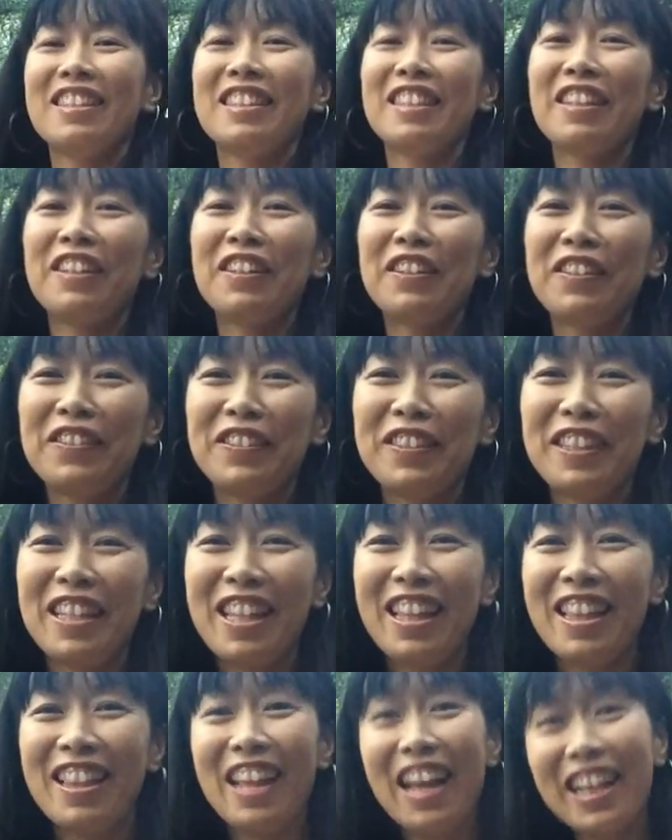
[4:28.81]
So
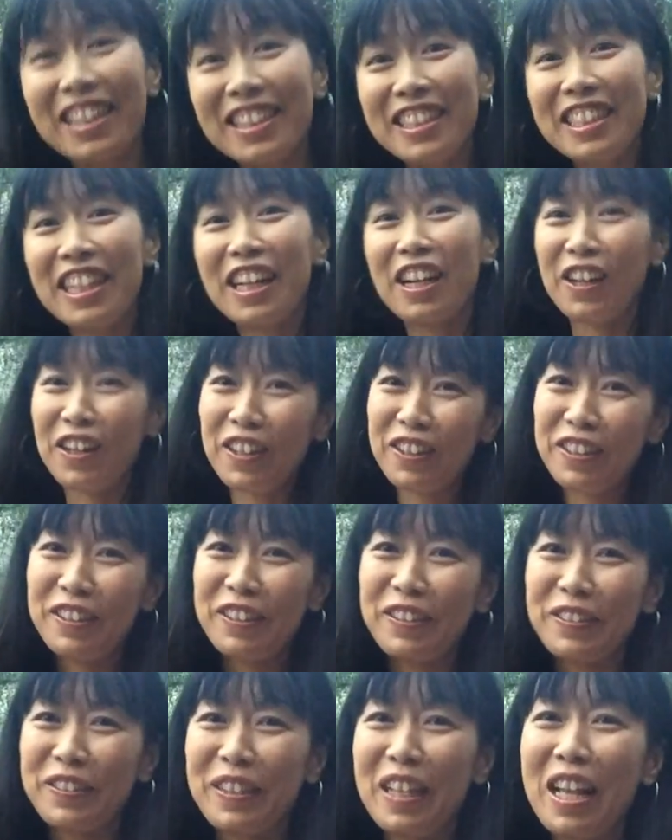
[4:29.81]
that's the
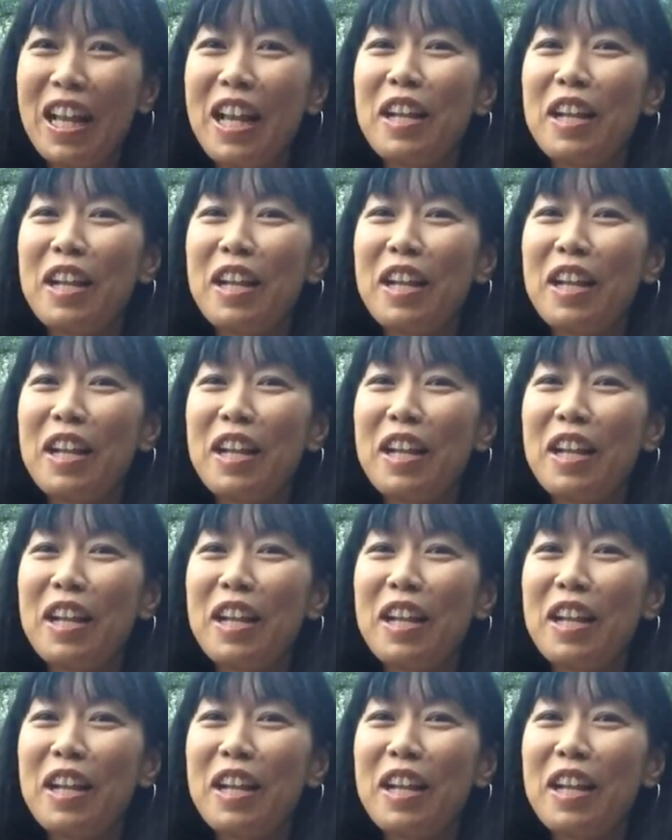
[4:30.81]
erhu.